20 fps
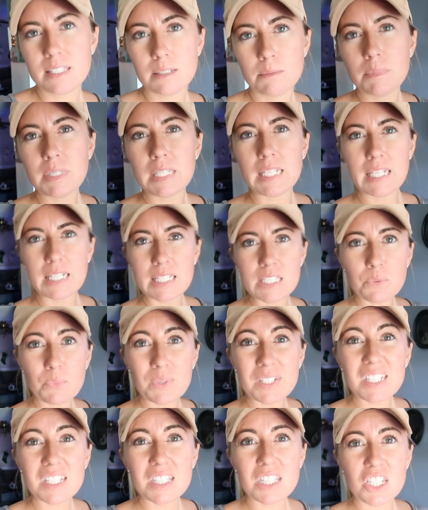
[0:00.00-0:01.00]
some things,
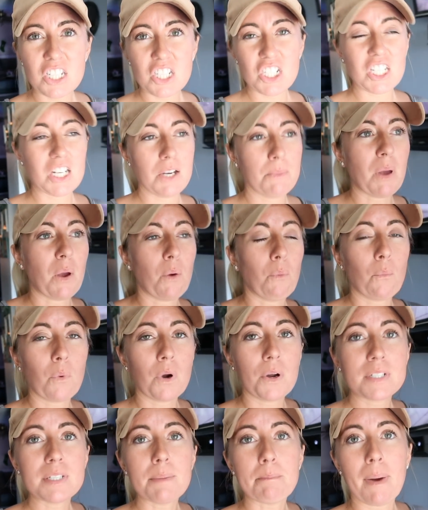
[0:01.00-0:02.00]
went to the gym and
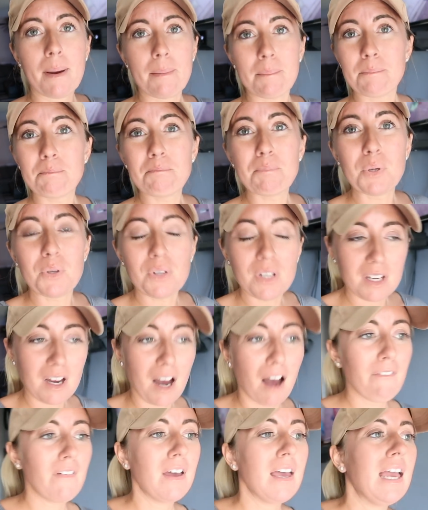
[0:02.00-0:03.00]
worked my booty
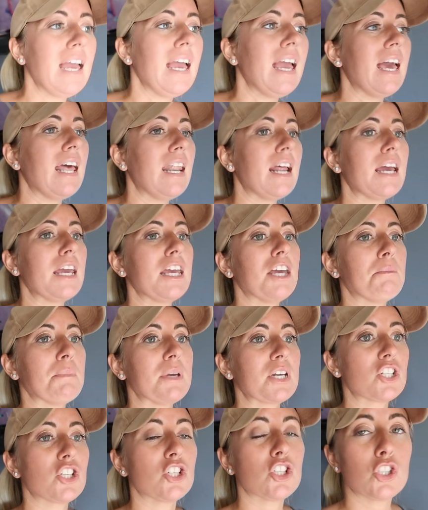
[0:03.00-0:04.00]
off. And I am
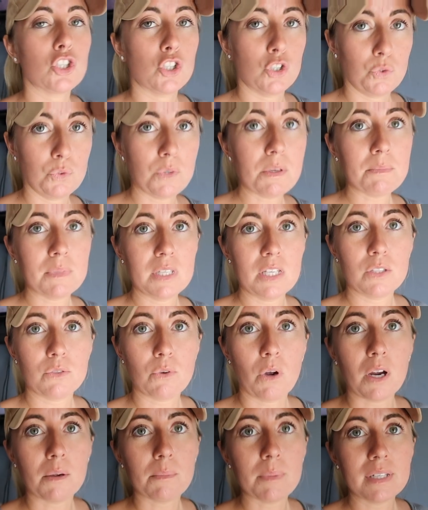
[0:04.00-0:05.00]
extremely
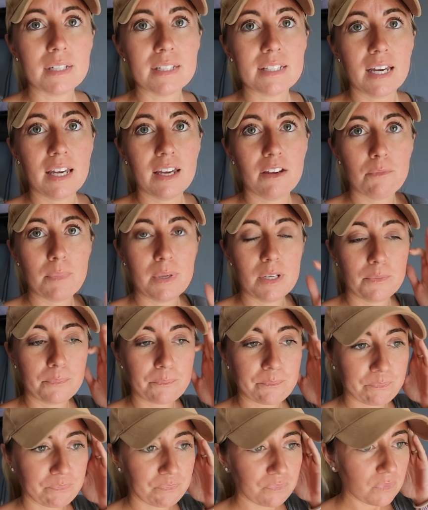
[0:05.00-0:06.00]
sweat because I have been
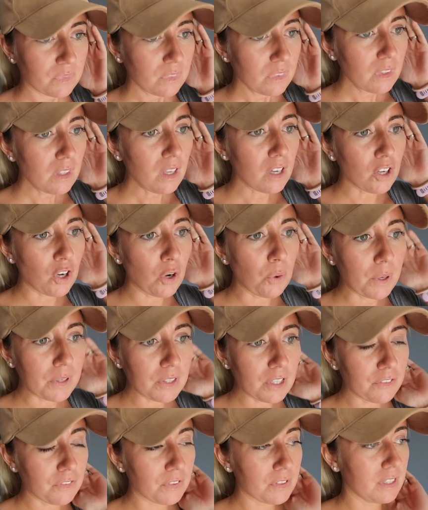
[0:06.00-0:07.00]
going
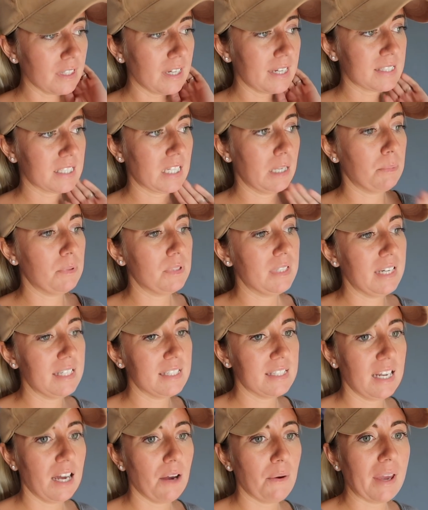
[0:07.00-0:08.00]
there for the last couple
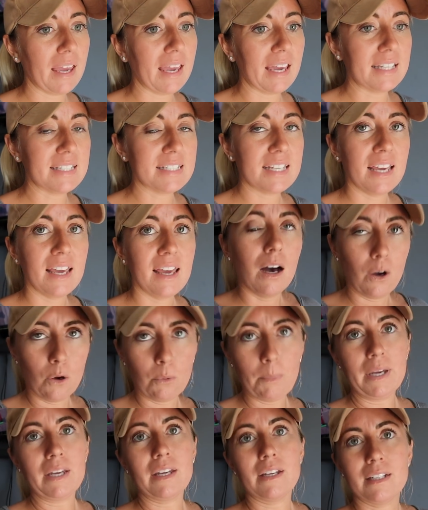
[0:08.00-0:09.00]
days now and oh
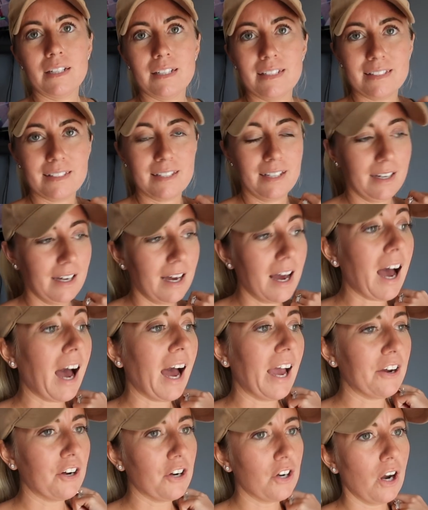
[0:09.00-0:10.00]
my goodness,
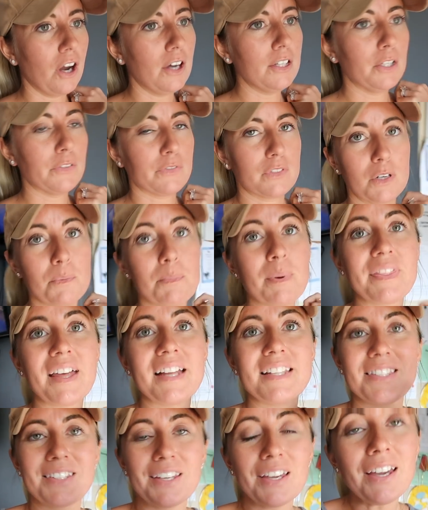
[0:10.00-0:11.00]
I hurt all over. But
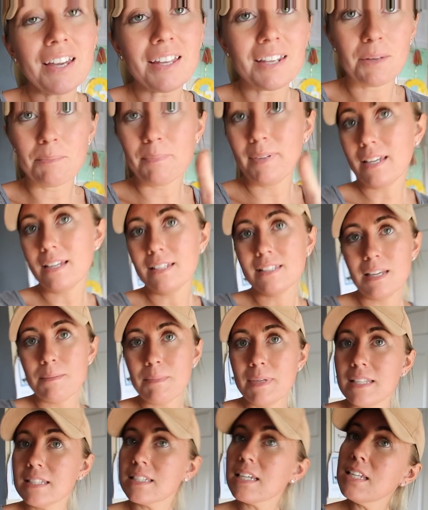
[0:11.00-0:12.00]
that's good because that
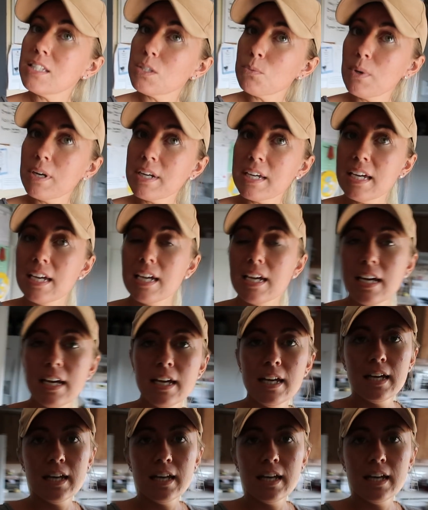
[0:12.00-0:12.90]
means it's working.